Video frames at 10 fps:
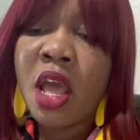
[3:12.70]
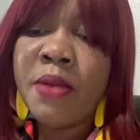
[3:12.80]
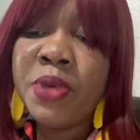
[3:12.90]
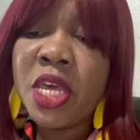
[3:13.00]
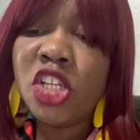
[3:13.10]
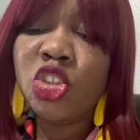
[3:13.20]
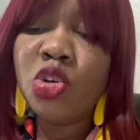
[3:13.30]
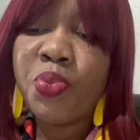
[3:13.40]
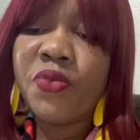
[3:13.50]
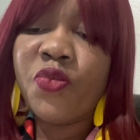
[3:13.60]
being
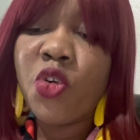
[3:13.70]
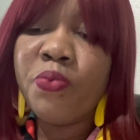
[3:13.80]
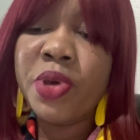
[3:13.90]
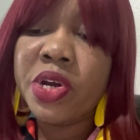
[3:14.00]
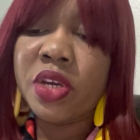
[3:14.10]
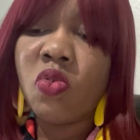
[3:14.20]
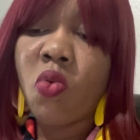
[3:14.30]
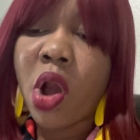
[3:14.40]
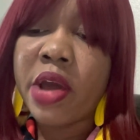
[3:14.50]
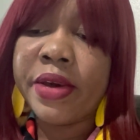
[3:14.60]
$2.4 billion
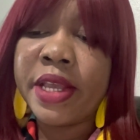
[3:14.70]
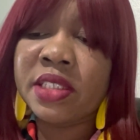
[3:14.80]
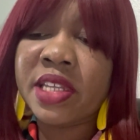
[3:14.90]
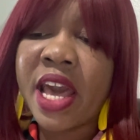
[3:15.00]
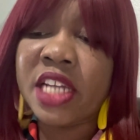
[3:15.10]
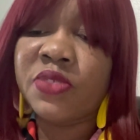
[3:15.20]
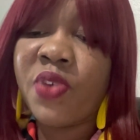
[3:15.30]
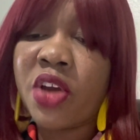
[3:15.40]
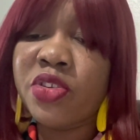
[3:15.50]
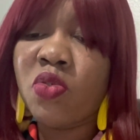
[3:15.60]
while its cash
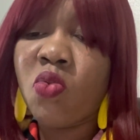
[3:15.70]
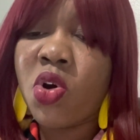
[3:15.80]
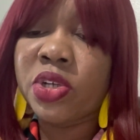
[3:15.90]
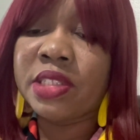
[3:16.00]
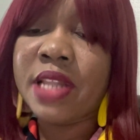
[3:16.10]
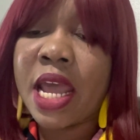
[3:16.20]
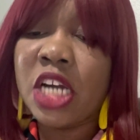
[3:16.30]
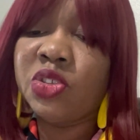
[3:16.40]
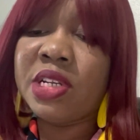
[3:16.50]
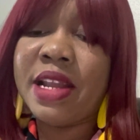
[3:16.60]
value was
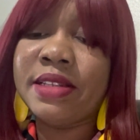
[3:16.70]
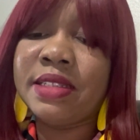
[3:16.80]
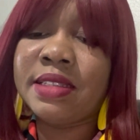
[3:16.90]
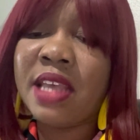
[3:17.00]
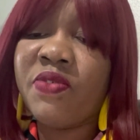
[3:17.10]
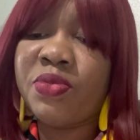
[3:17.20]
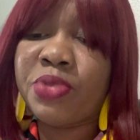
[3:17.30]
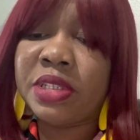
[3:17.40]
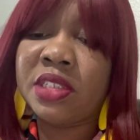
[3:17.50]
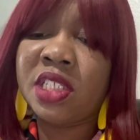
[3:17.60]

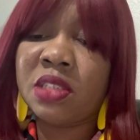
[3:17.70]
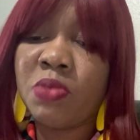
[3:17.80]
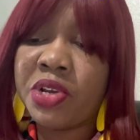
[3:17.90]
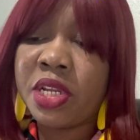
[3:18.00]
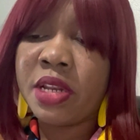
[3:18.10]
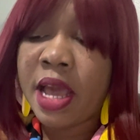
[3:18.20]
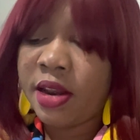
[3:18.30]
$997.6 million.